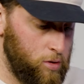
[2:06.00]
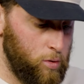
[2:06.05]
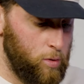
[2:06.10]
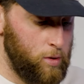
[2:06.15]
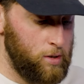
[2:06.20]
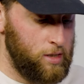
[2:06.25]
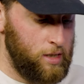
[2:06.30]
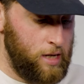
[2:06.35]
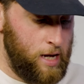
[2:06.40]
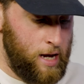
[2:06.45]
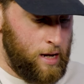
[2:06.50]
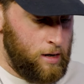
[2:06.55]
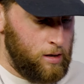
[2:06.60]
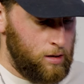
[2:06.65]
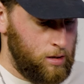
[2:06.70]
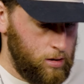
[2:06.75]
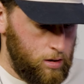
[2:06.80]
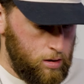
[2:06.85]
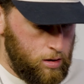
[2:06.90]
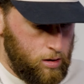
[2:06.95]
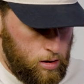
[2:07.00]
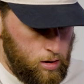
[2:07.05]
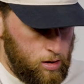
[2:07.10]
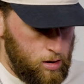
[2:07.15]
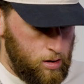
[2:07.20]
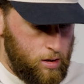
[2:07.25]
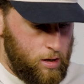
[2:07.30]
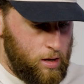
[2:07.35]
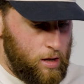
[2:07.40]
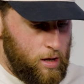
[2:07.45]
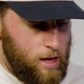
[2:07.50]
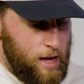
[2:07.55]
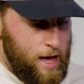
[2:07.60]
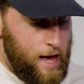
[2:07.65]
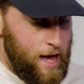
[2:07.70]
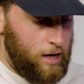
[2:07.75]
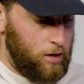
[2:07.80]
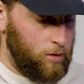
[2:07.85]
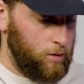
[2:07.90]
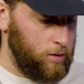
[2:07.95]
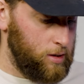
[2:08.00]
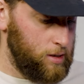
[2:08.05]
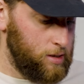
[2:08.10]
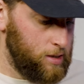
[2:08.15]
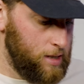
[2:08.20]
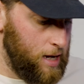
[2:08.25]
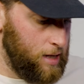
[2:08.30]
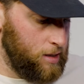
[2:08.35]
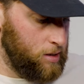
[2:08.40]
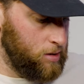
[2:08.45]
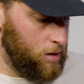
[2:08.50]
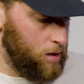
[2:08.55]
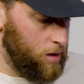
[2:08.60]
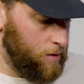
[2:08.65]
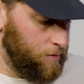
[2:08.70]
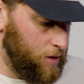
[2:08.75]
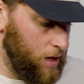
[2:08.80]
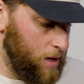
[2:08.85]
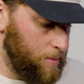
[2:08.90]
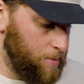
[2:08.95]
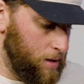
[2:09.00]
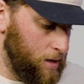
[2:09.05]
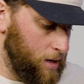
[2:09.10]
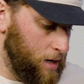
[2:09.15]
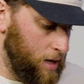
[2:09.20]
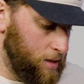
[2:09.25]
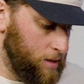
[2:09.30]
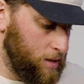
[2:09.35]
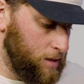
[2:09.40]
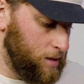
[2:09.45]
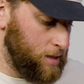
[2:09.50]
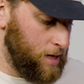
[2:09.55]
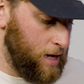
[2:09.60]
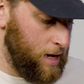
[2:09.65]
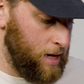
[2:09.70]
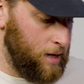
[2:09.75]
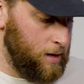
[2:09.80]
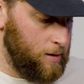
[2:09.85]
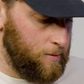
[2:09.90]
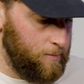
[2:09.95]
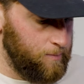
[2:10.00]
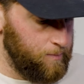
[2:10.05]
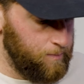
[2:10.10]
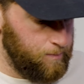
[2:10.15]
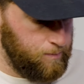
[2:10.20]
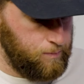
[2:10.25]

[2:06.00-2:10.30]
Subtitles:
towards the end, anchoring these knots off, keeping it nice and tight.